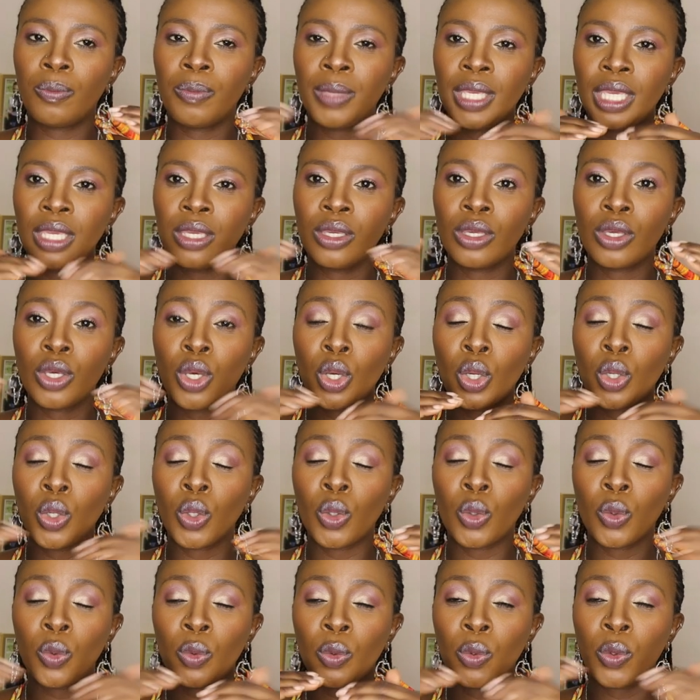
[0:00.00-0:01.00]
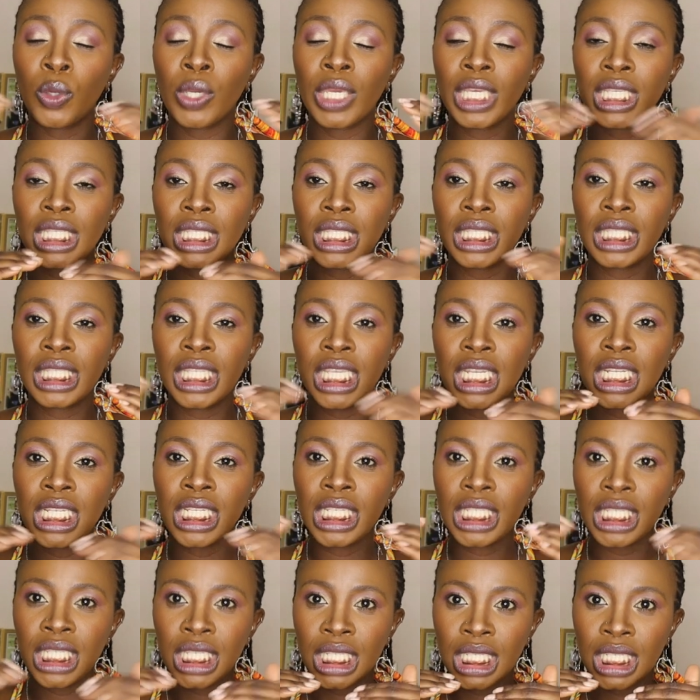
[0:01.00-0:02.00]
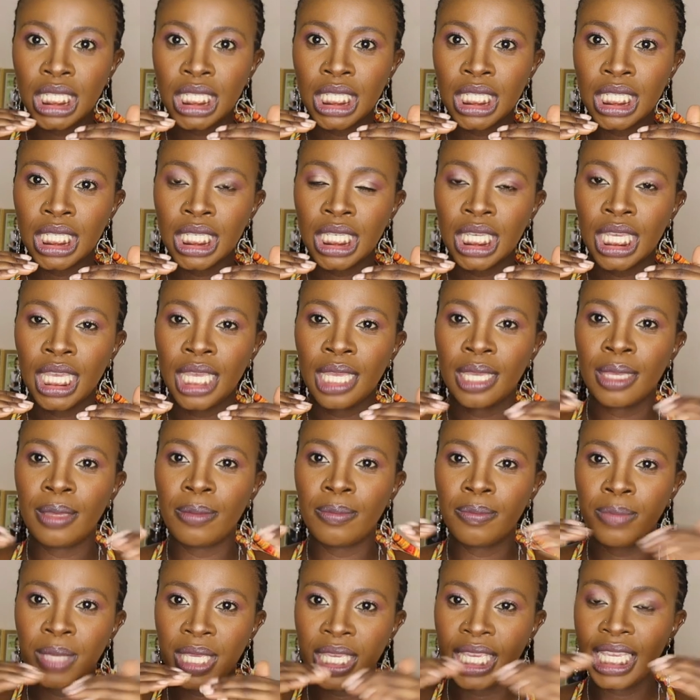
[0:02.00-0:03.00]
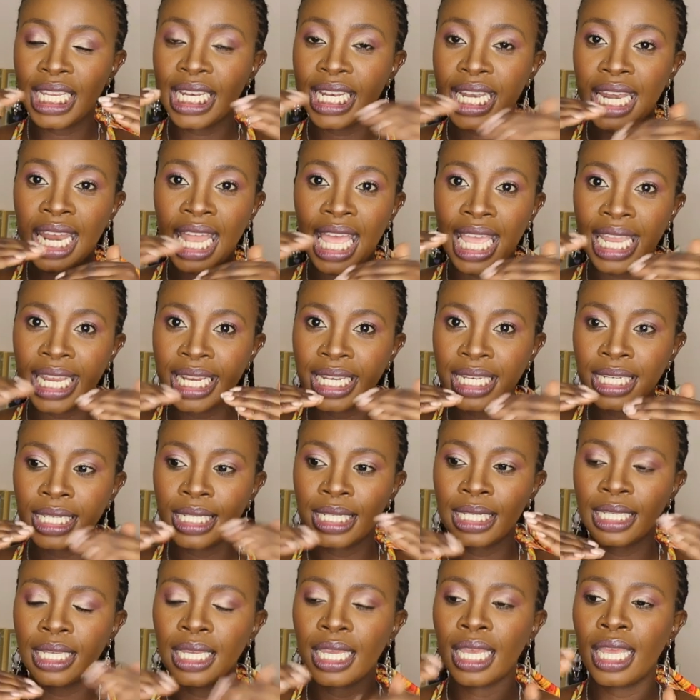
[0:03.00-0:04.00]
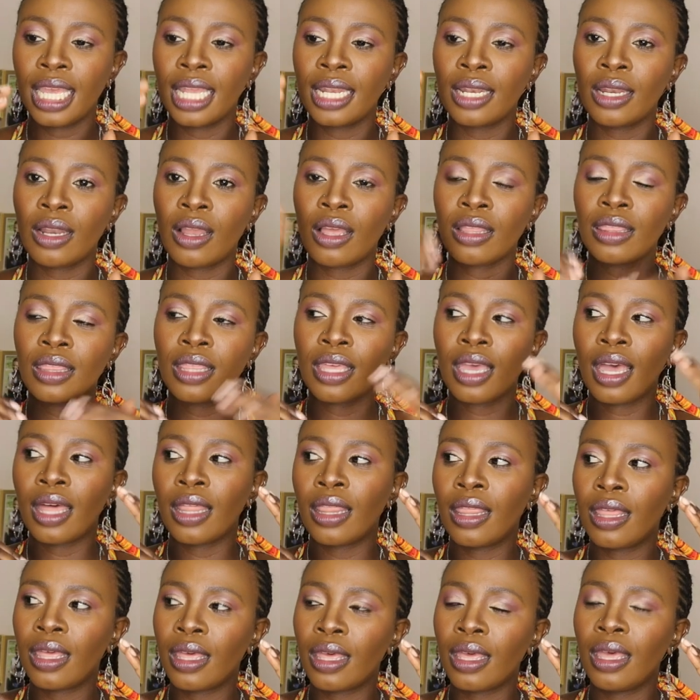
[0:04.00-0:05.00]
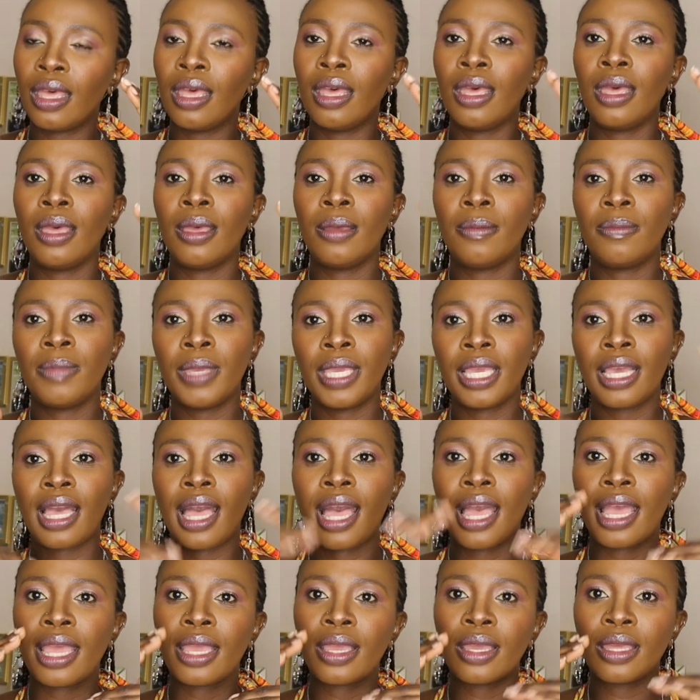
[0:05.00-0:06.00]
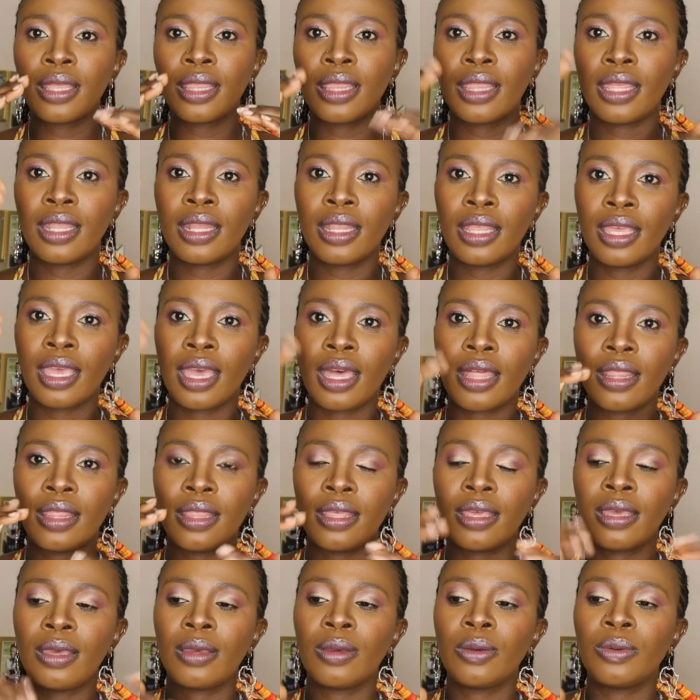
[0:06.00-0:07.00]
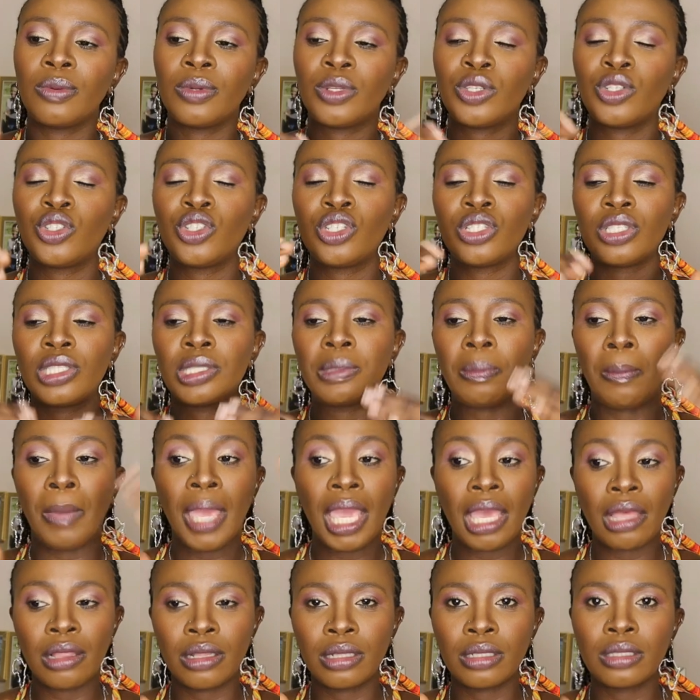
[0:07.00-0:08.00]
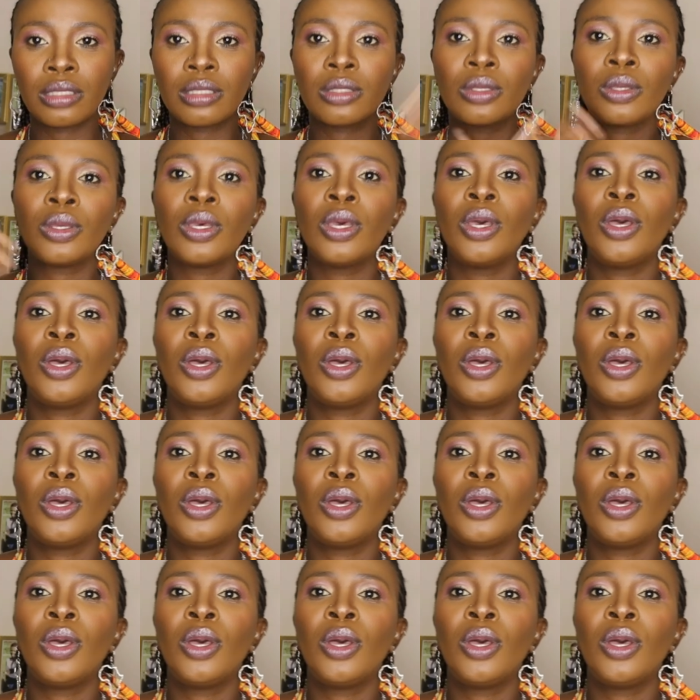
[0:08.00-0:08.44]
be coherent, be in line, and not the other being higher than the other, which is males,